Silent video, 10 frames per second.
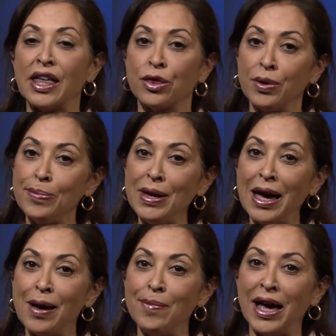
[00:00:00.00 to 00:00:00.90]
at three p
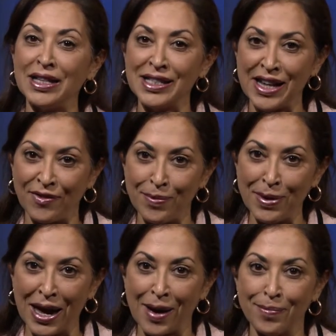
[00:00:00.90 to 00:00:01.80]
m and seven
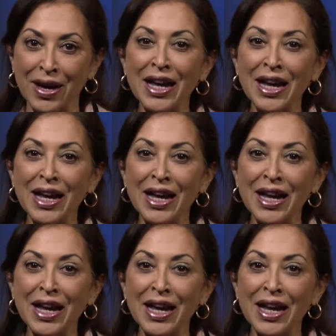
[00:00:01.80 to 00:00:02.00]
p m